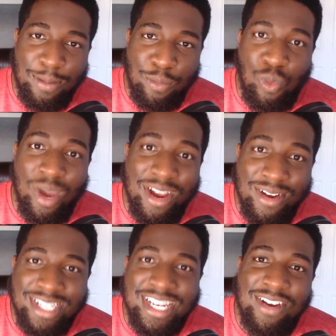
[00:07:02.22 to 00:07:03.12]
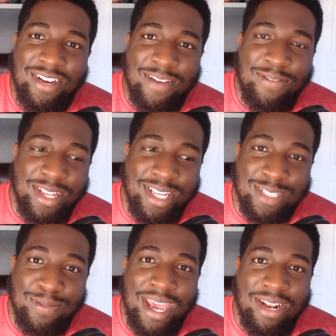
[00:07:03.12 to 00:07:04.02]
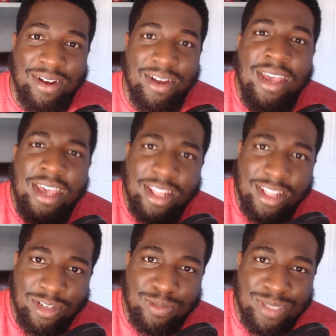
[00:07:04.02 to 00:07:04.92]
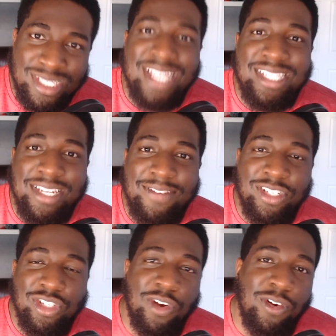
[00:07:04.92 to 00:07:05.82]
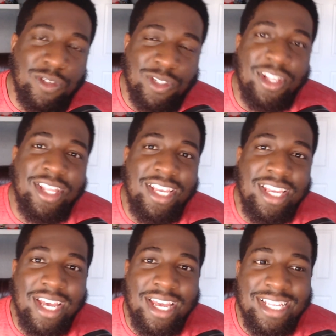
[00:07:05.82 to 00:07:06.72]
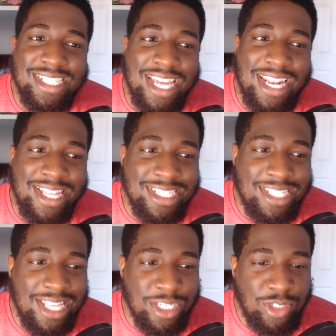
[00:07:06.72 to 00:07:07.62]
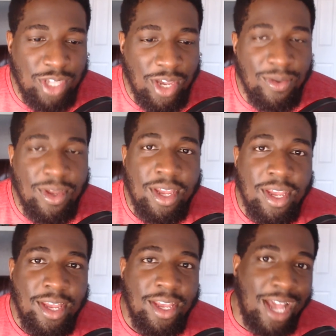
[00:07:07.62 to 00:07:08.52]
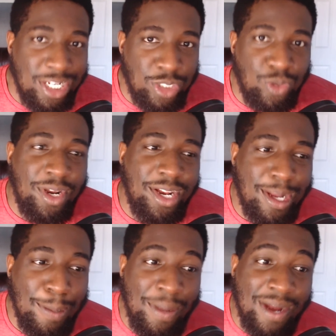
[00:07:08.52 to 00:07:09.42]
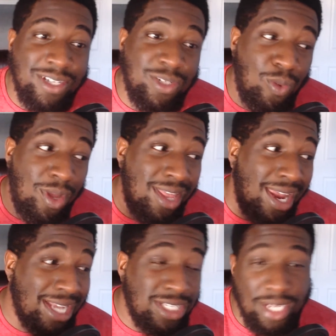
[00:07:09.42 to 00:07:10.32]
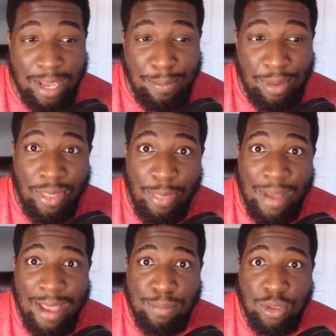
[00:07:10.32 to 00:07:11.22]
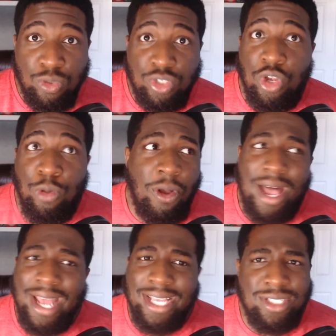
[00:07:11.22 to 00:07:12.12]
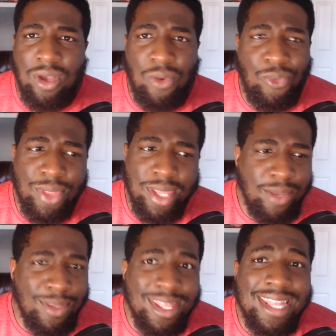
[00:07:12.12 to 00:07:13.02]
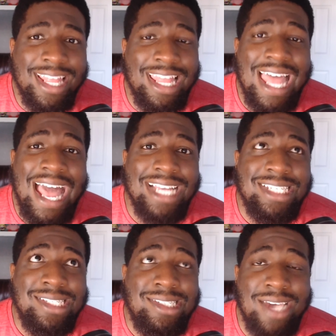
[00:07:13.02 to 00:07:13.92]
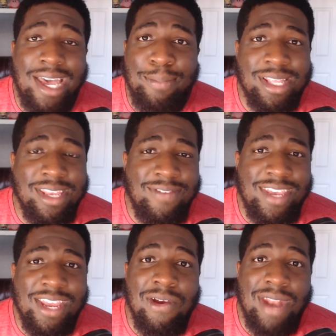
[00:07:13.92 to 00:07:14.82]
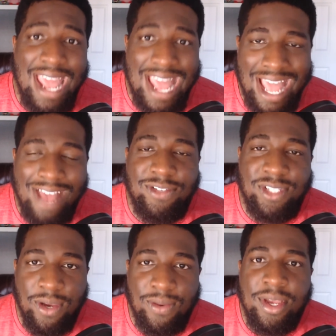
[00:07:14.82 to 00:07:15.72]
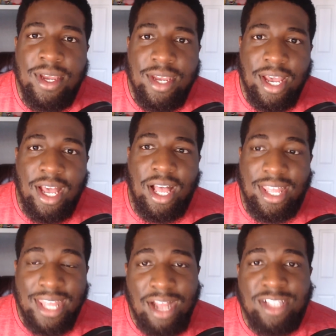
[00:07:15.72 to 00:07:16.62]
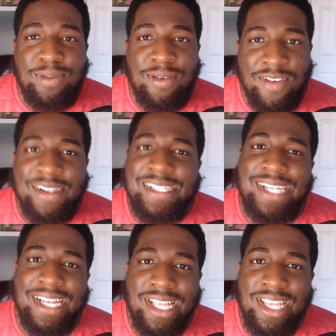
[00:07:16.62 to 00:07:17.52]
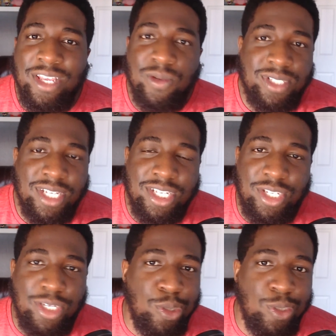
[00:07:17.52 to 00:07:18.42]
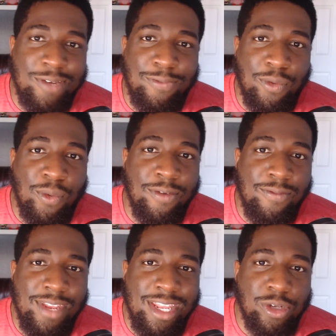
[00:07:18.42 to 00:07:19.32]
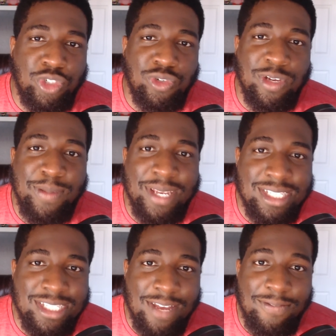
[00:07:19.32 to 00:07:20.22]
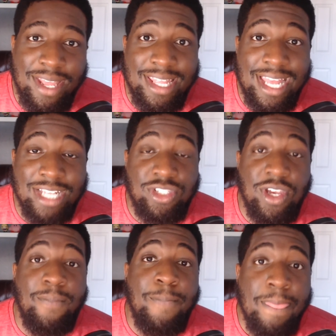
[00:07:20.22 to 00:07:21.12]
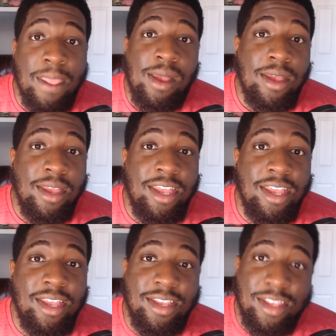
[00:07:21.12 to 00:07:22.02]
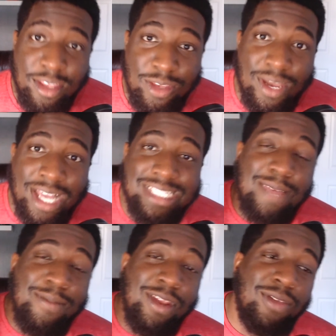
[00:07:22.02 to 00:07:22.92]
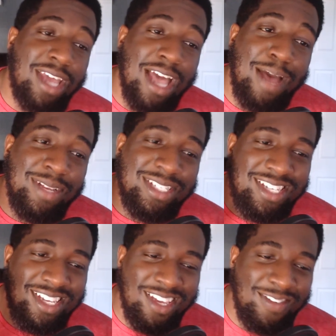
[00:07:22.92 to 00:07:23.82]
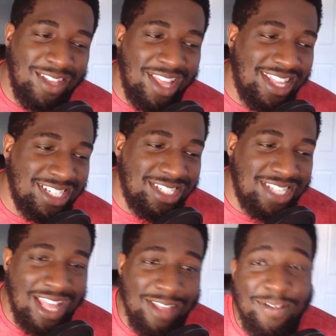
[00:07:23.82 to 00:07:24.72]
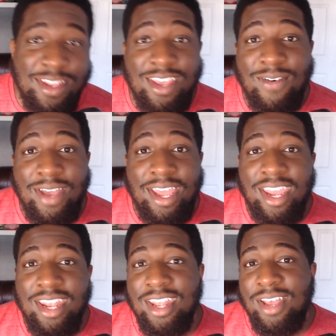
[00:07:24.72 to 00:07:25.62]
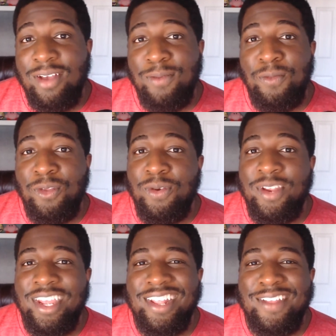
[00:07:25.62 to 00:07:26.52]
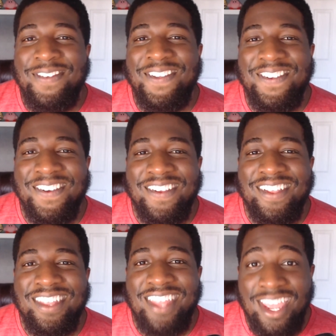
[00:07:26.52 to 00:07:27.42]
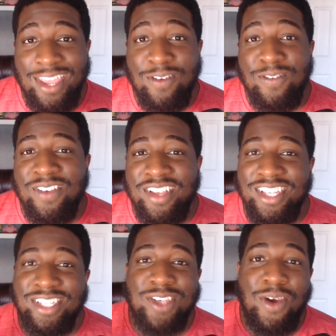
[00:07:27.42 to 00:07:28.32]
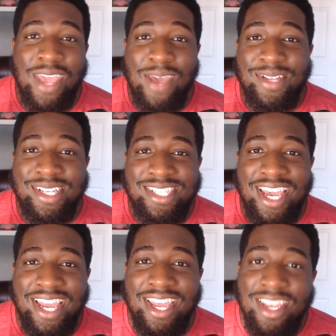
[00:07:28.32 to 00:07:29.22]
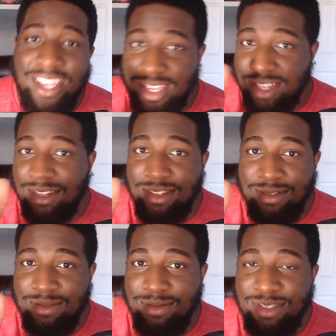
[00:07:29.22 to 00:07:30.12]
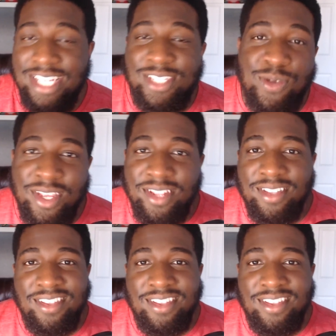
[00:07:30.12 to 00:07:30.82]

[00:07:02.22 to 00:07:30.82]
Wear and tear definitely does matter. There's some sensitive internals on the inside of these things. So I just wanted to compare it to one that I bought my Blue Snowball Ice only within the last, I believe, year and a half. So, and that's been very gently used. I use it for video streaming and stuff like that. So you guys let me know in the comments if you like this style of video, and we'll do it again in the future. Thank you. It is okay with the tech. Stay tuned in.